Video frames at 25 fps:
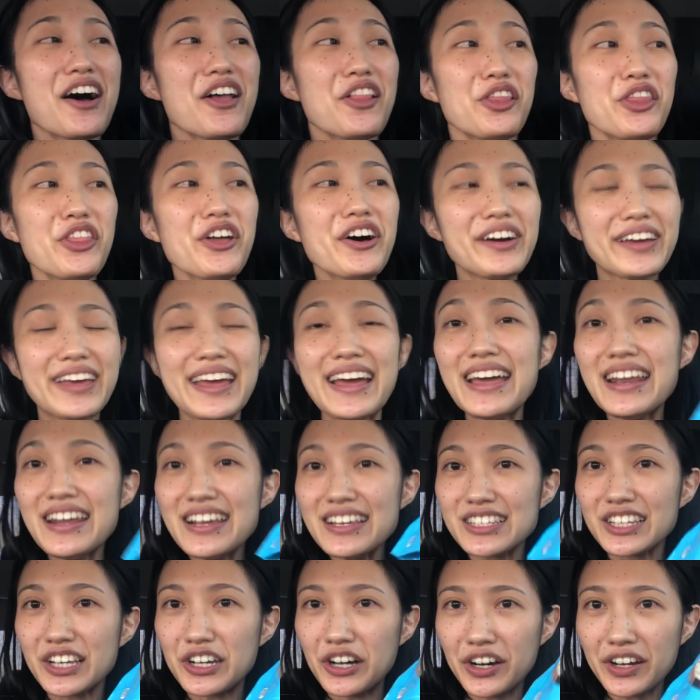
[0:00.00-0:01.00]
Look, it
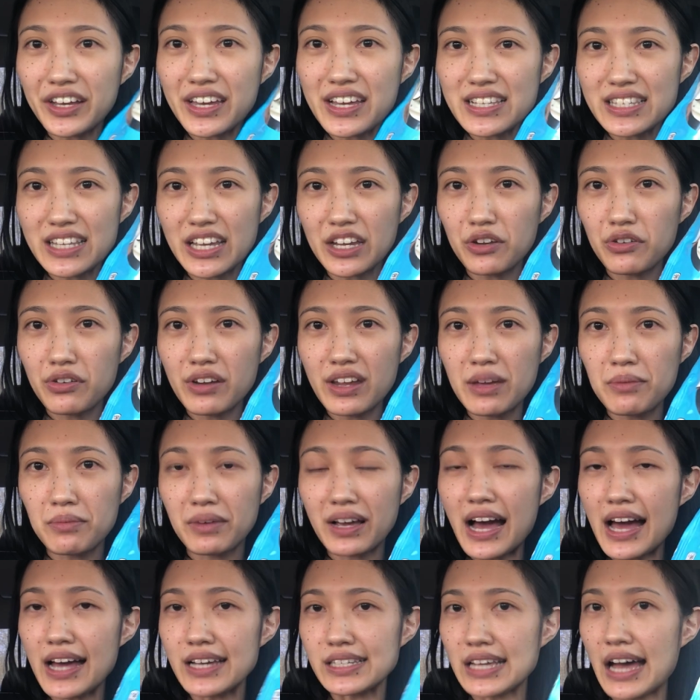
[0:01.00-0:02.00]
is cookies and cream.
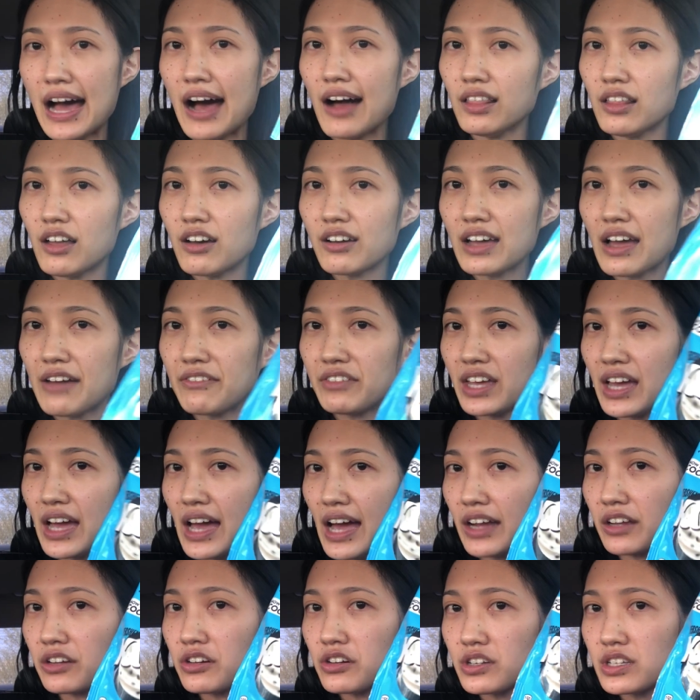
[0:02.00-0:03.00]
Guys, how long have they
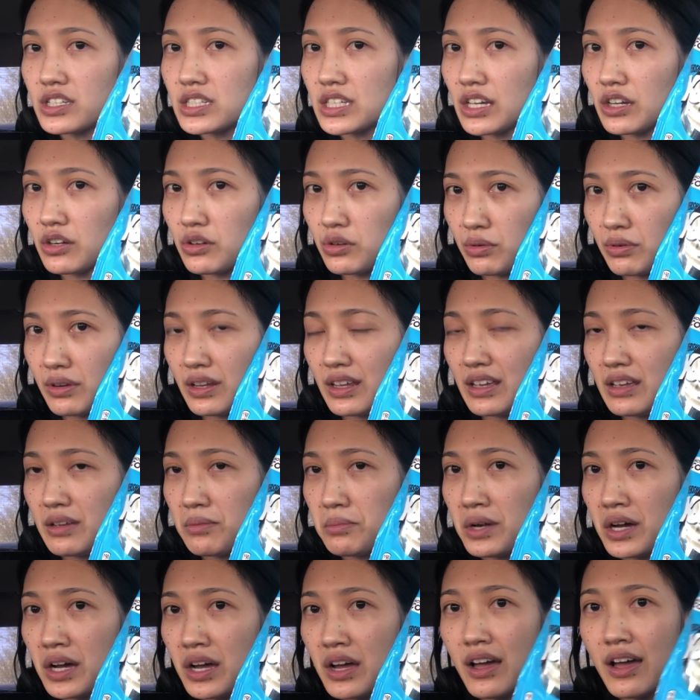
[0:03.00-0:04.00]
had cookies and
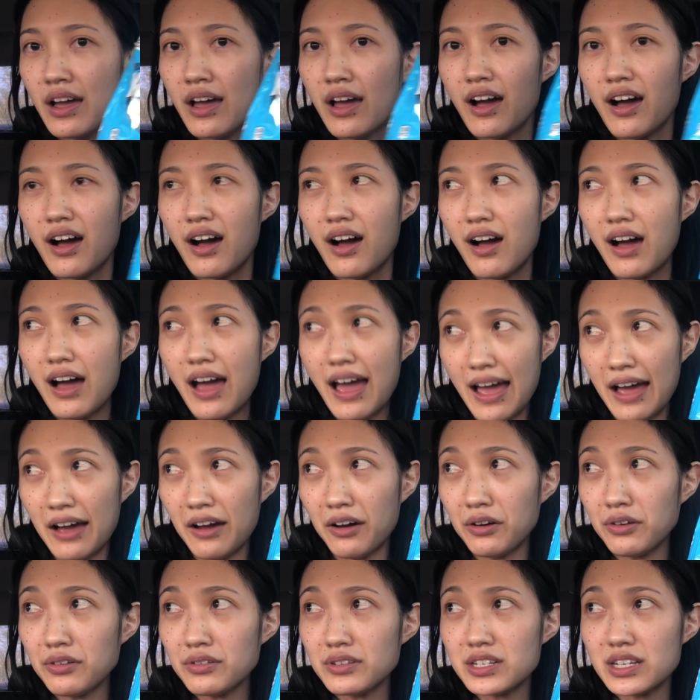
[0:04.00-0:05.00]
cream
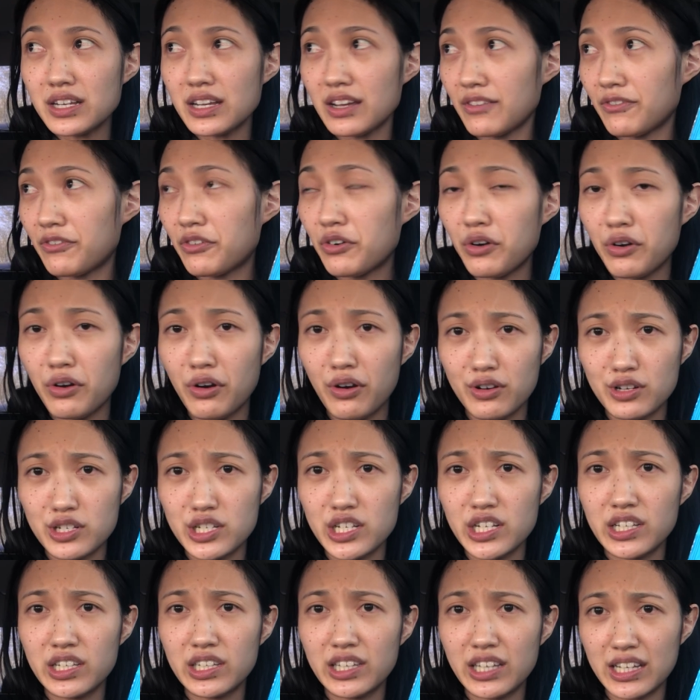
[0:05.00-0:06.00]
out for
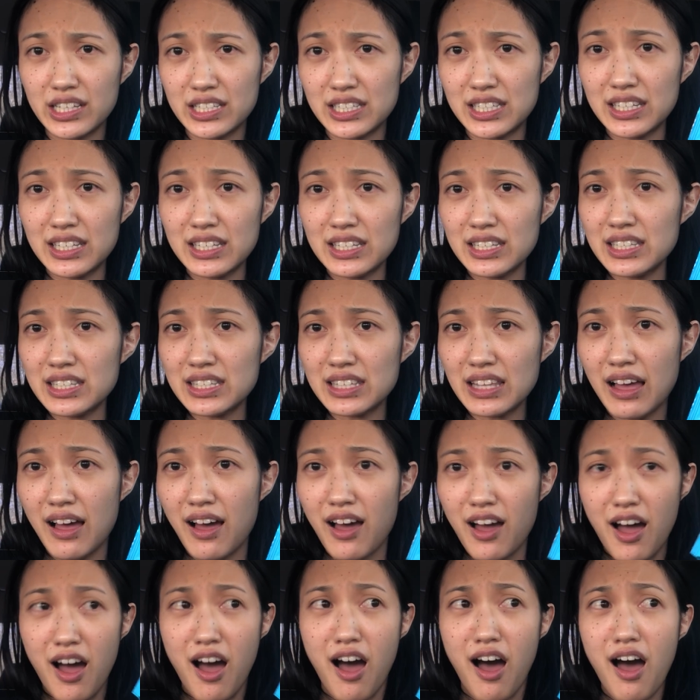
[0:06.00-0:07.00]
Hershey Kisses?
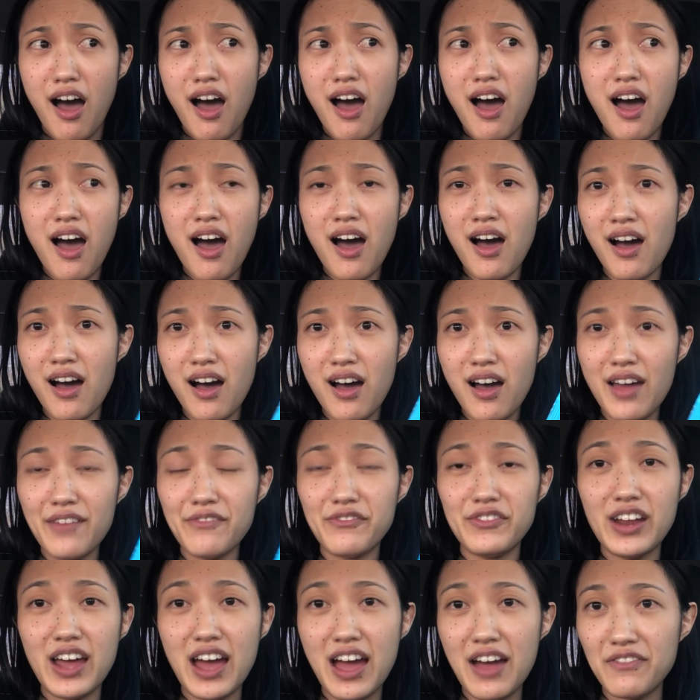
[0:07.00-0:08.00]
Oh,
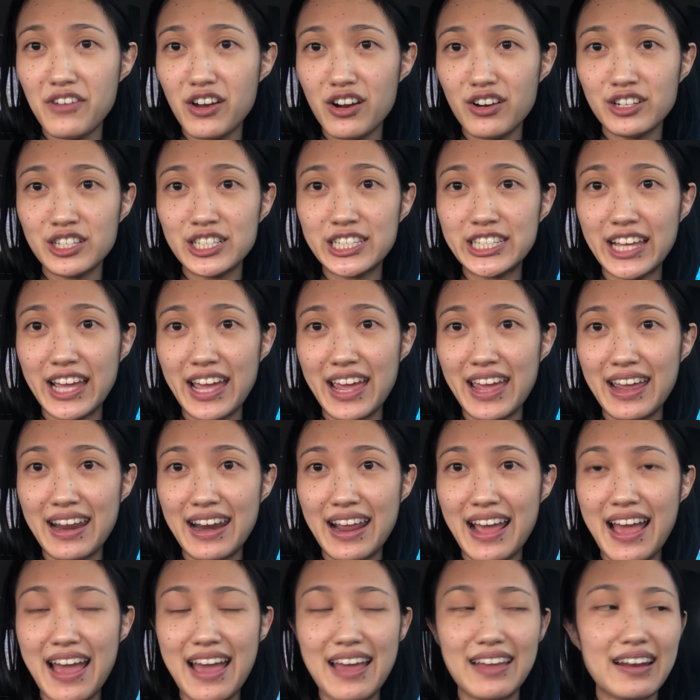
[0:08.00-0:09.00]
I've never seen
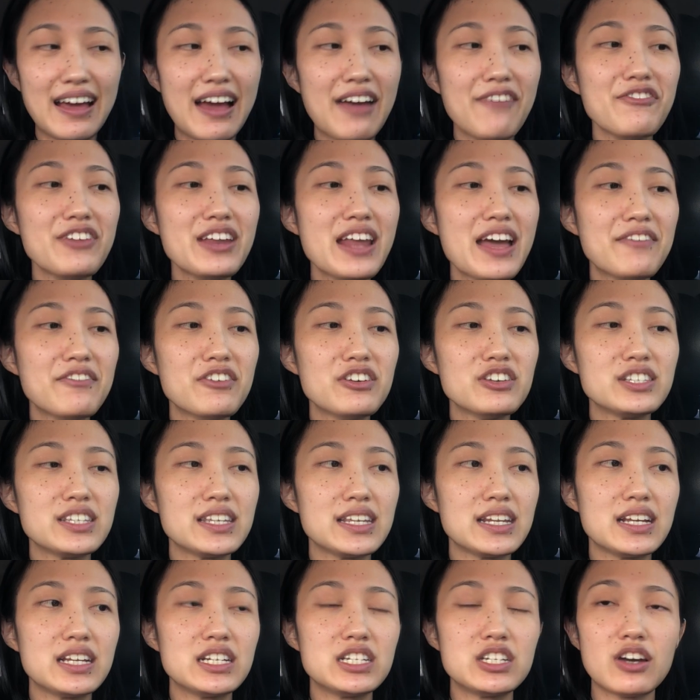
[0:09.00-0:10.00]
it. I've never
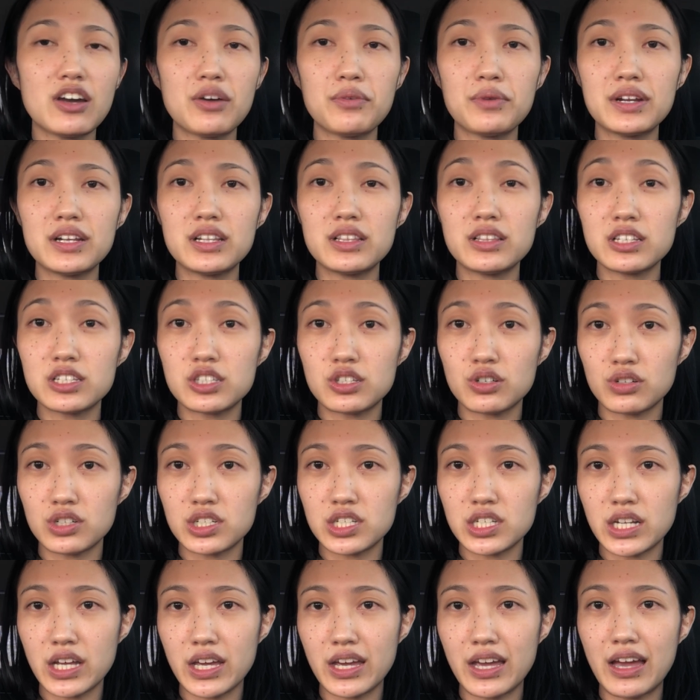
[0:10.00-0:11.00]
seen it until I went in the store
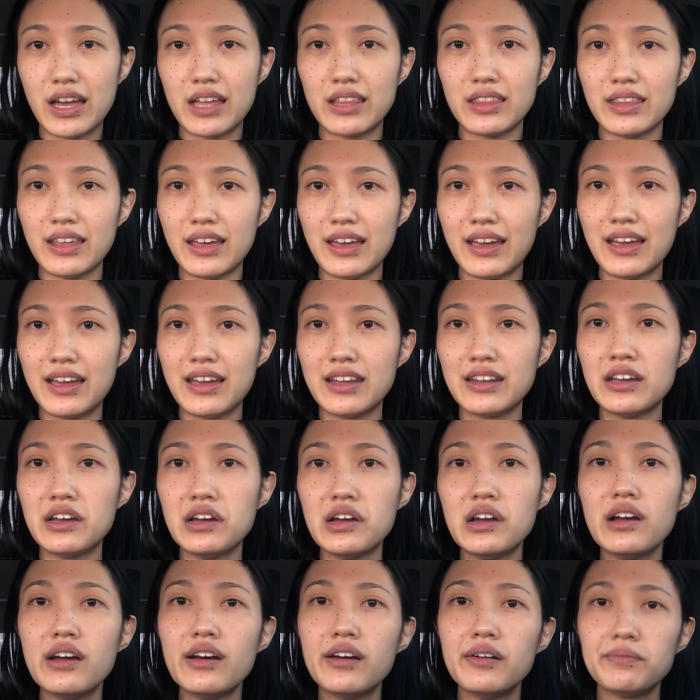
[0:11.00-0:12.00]
today. And then,
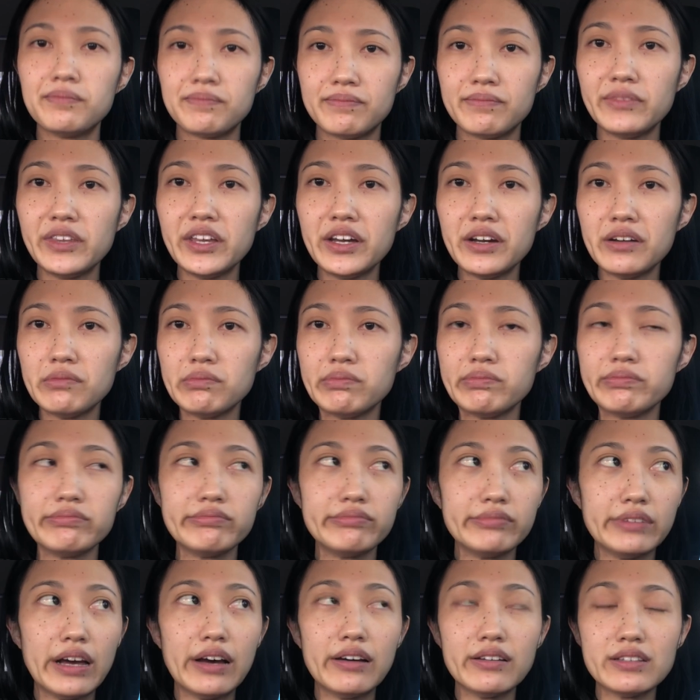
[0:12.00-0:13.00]
yep,
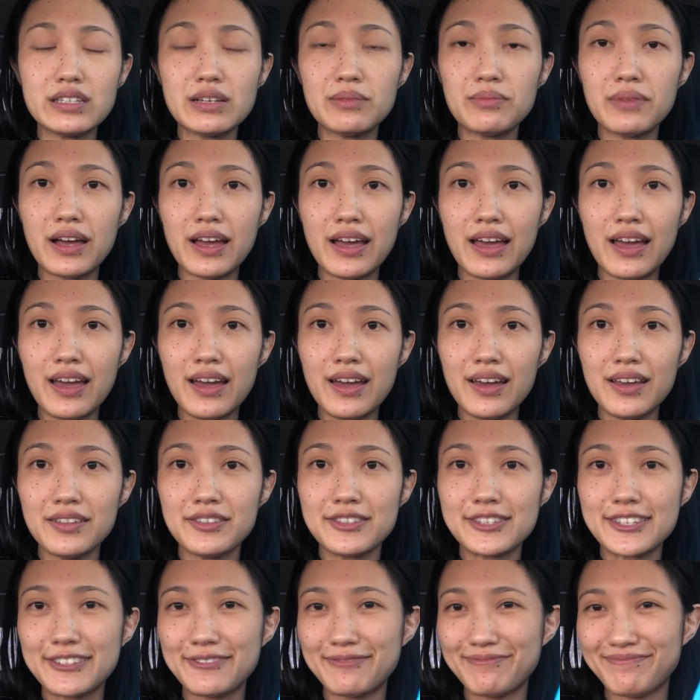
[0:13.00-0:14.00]
now it's in my
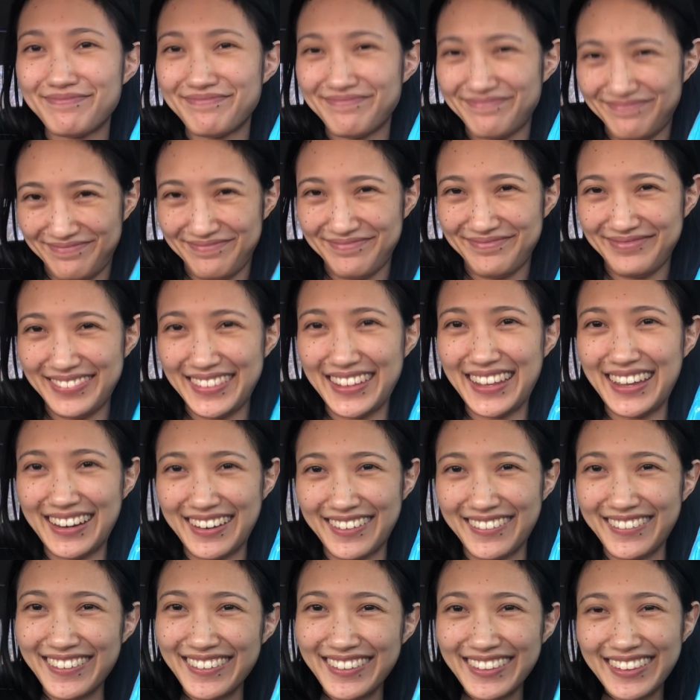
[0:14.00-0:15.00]
hands.
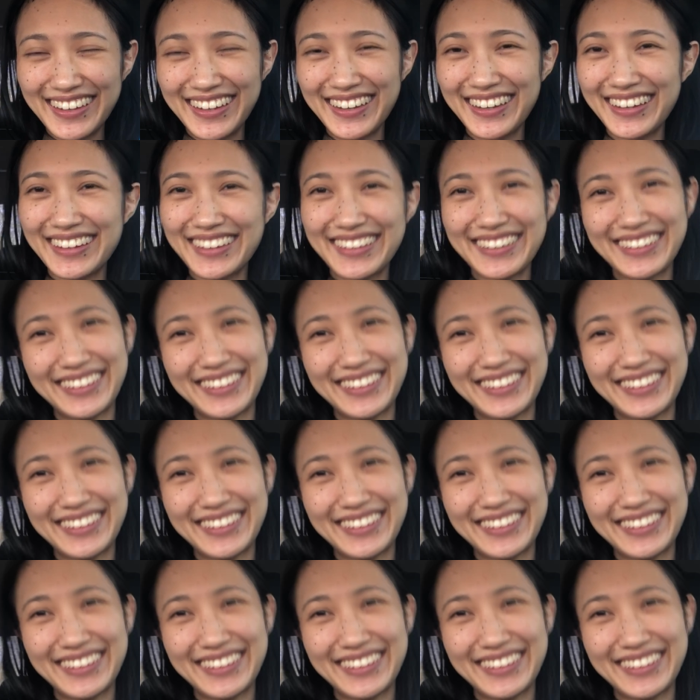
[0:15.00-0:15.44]
Literally.